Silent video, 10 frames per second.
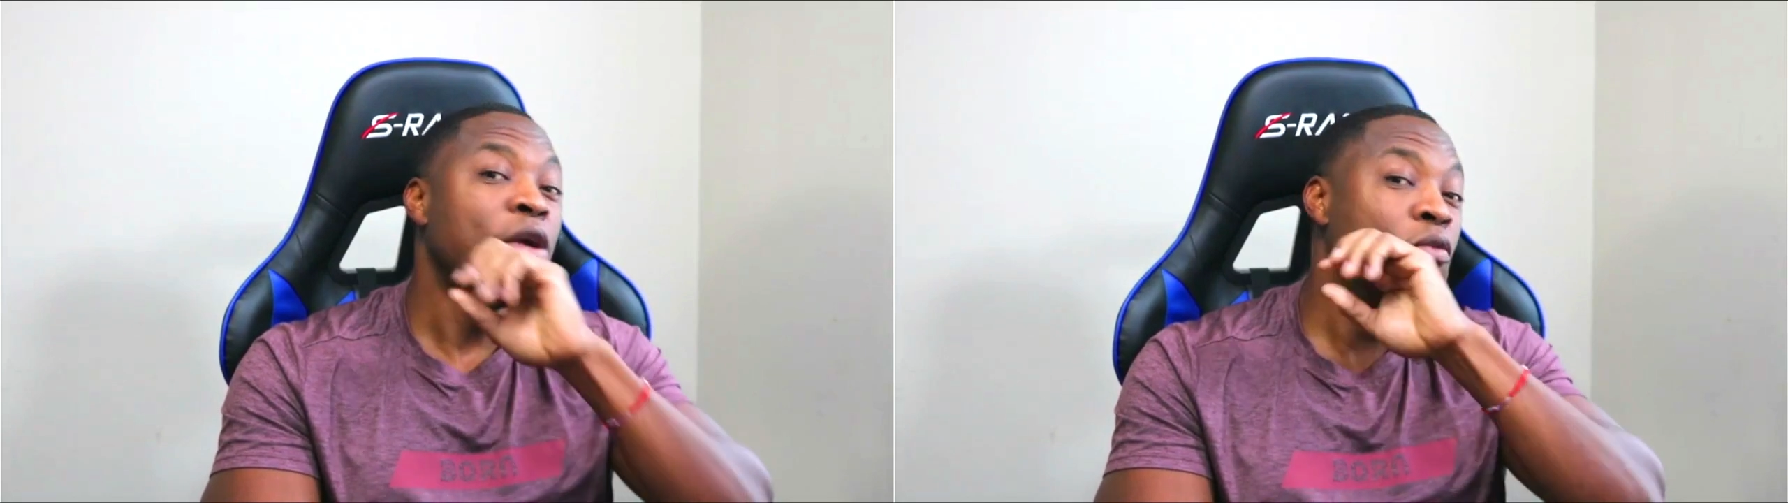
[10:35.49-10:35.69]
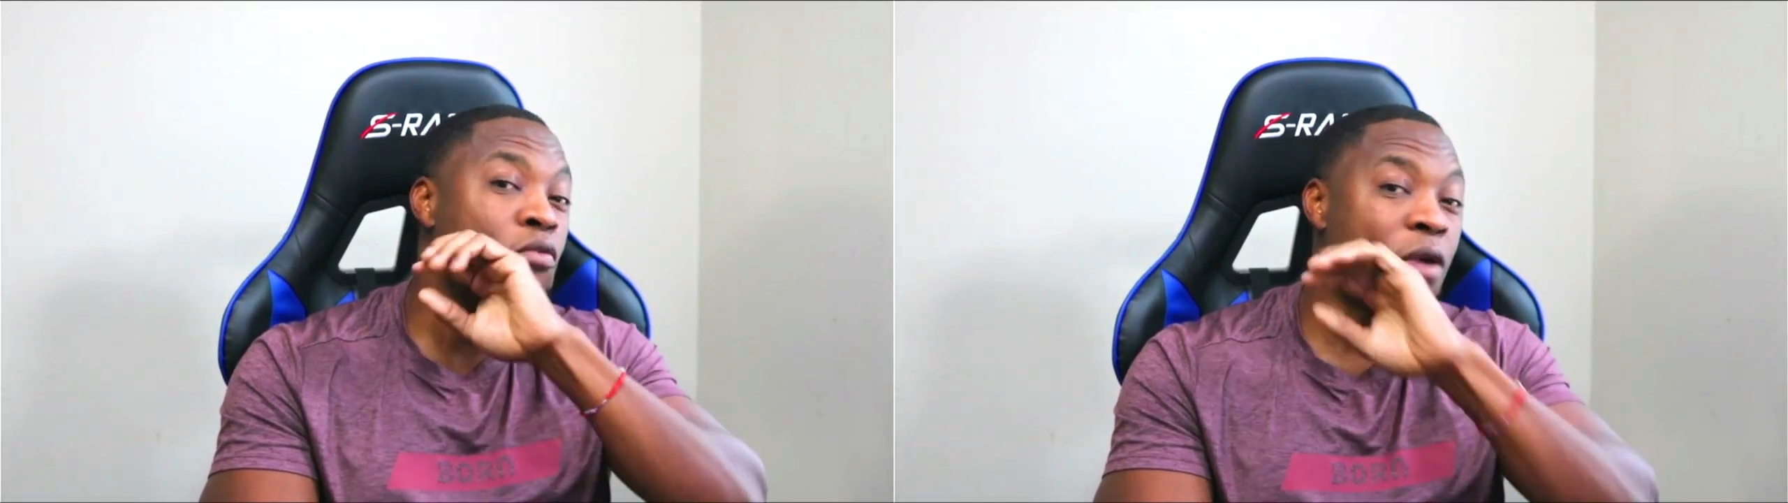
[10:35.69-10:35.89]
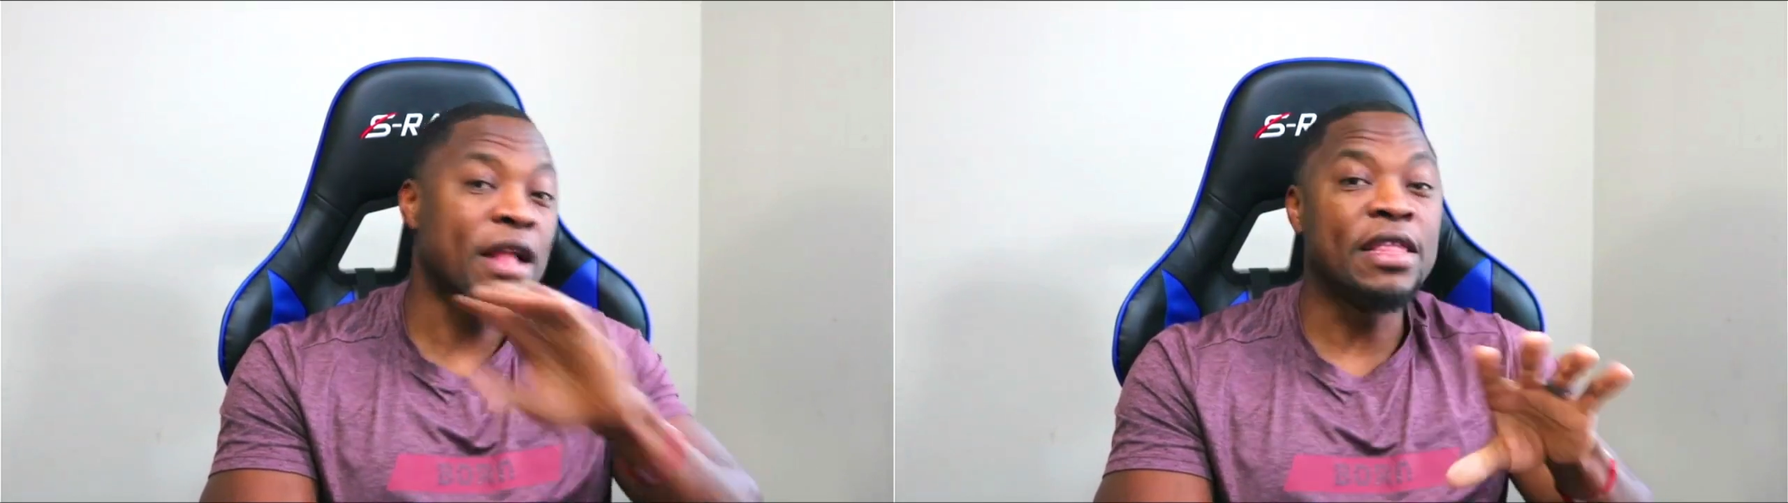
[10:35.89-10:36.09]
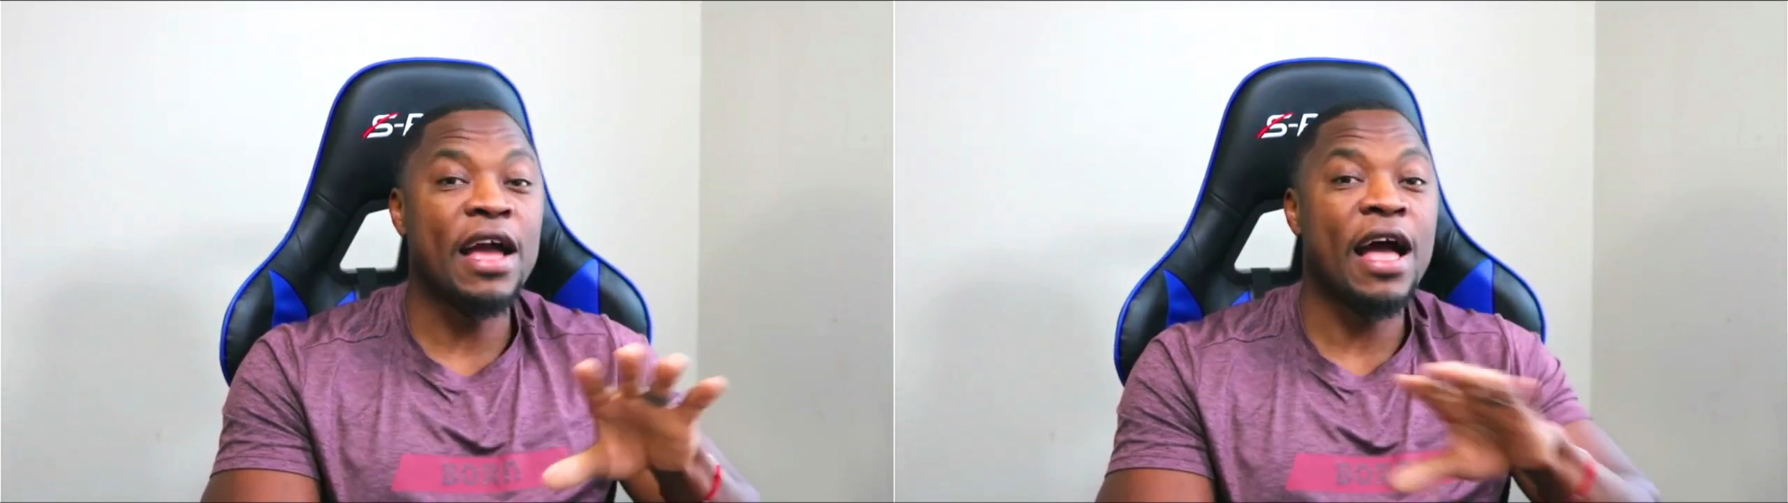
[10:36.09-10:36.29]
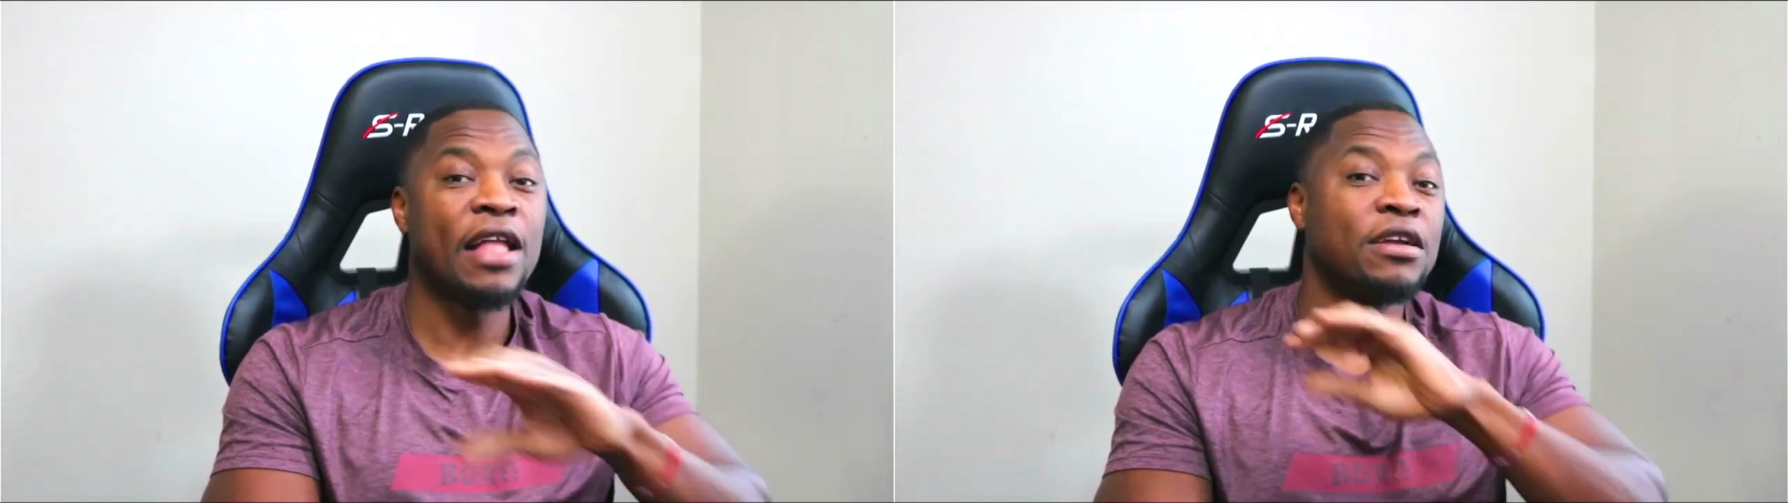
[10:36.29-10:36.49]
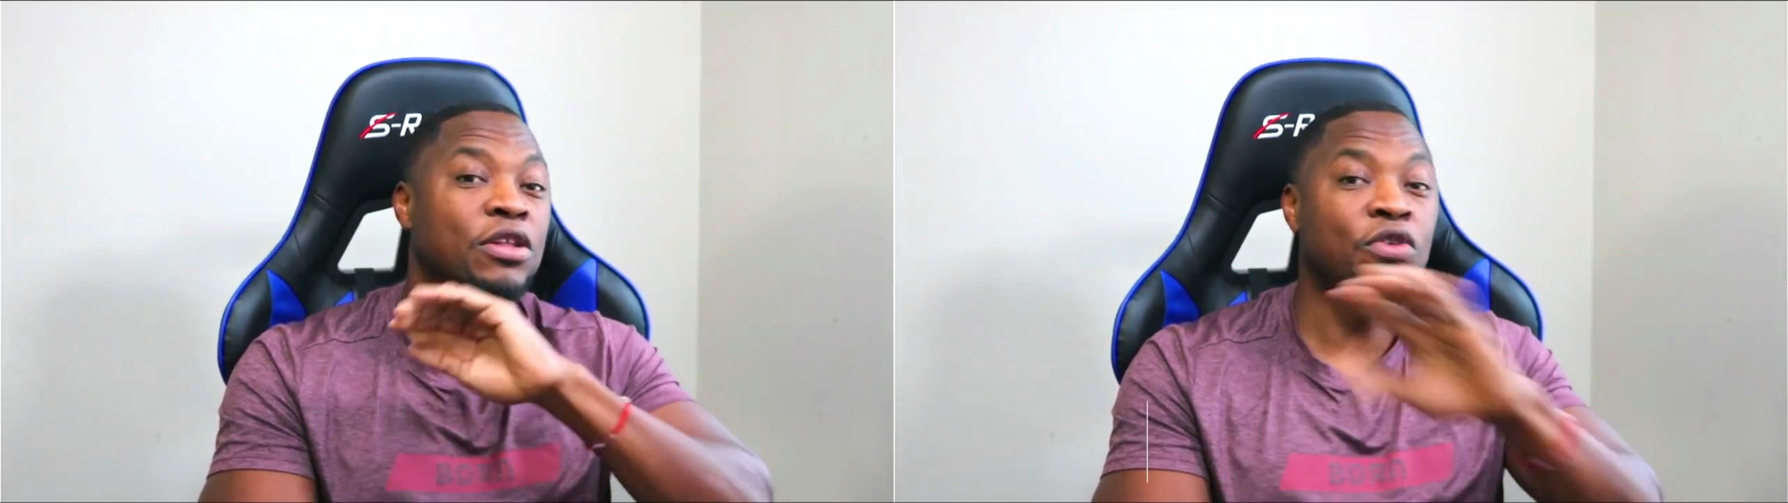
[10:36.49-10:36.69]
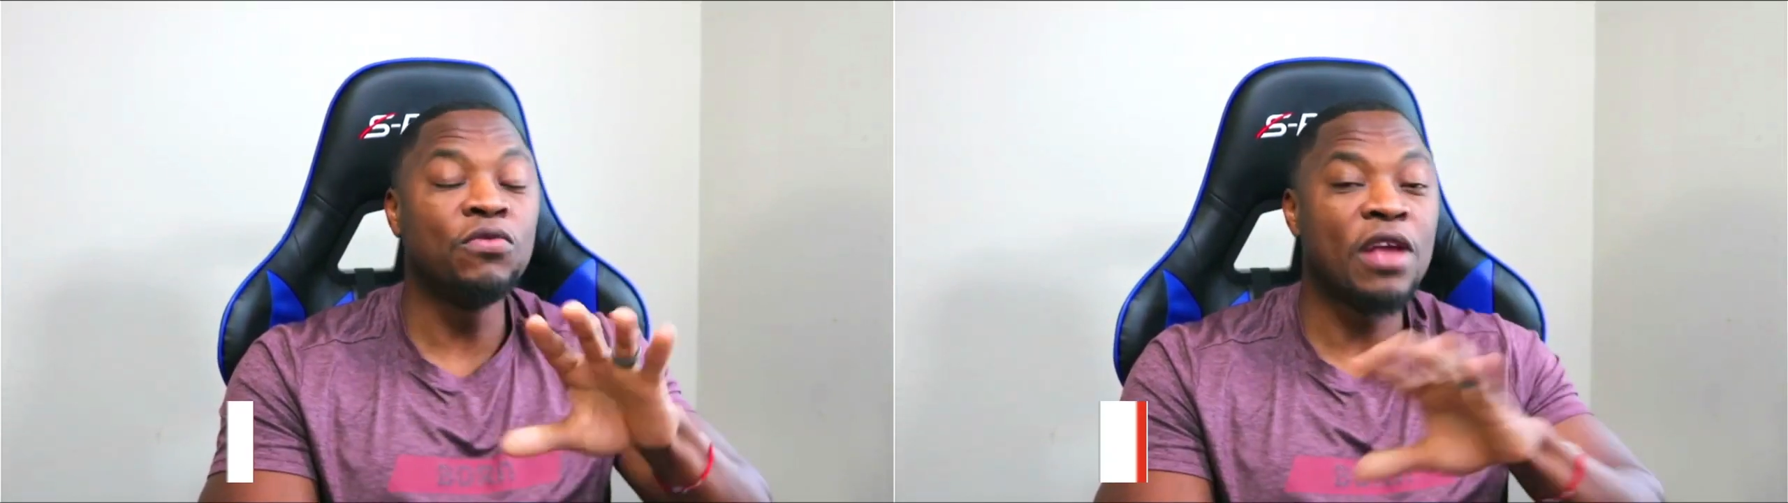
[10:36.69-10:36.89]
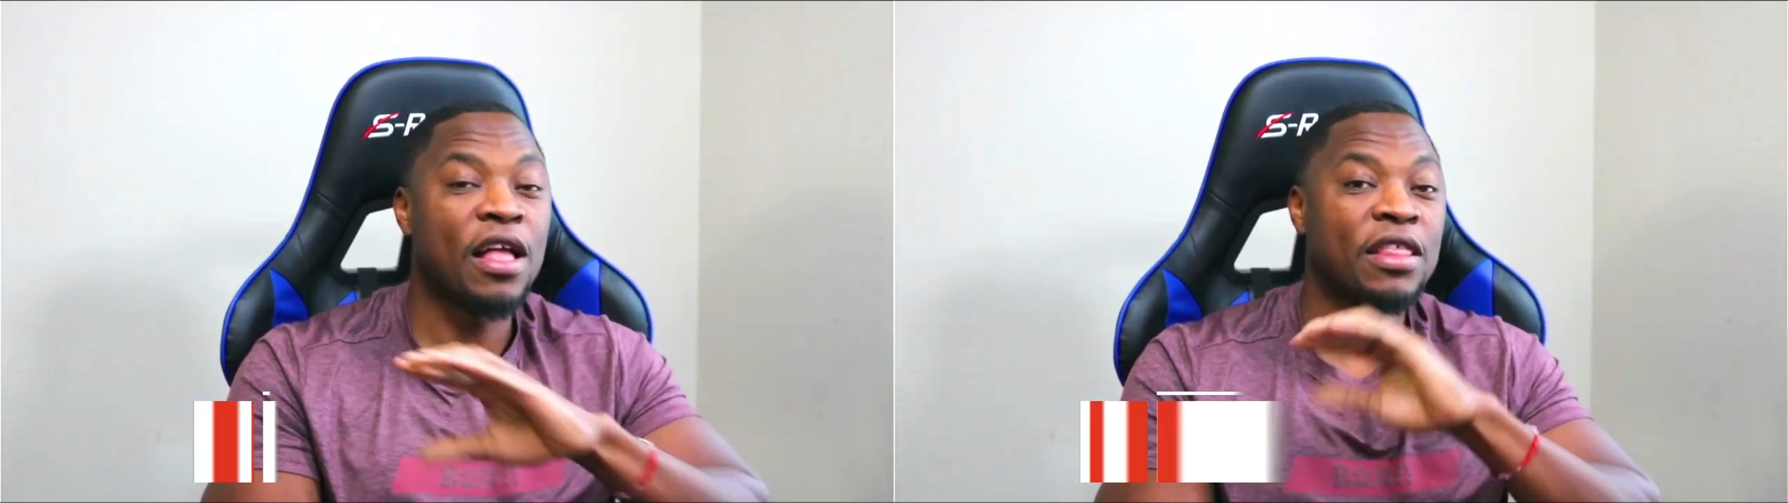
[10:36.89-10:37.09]
one dollar
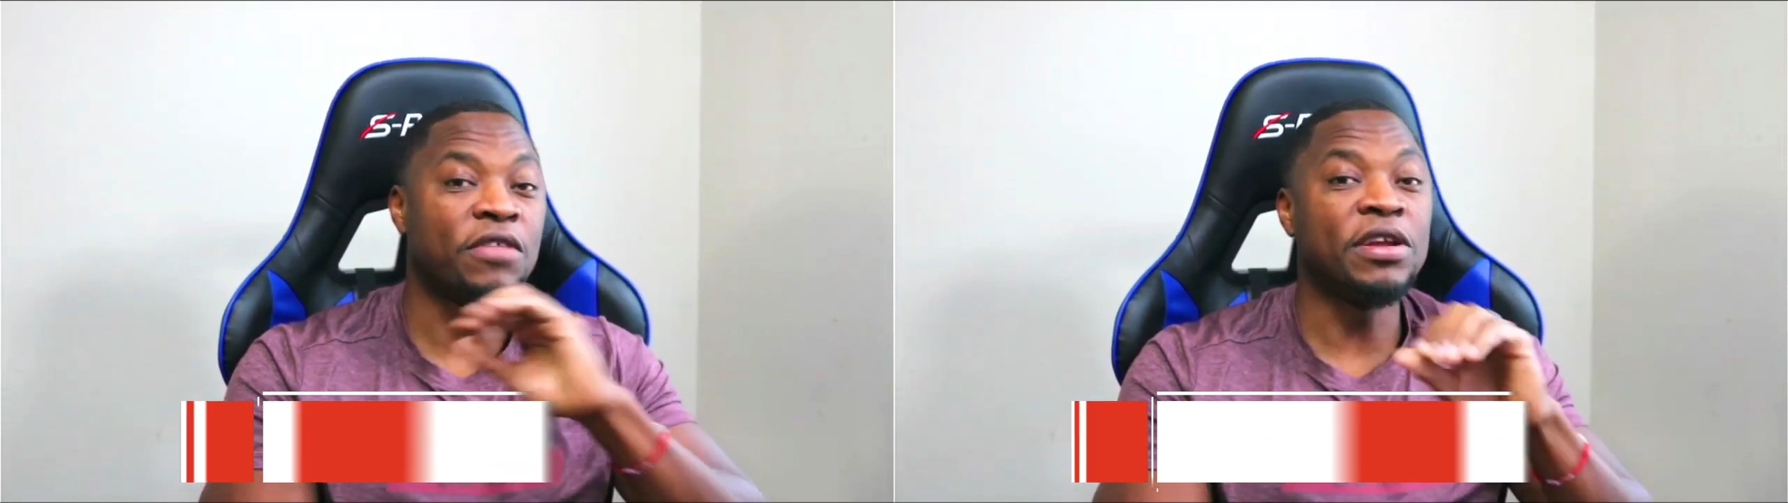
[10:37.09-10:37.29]
two dollars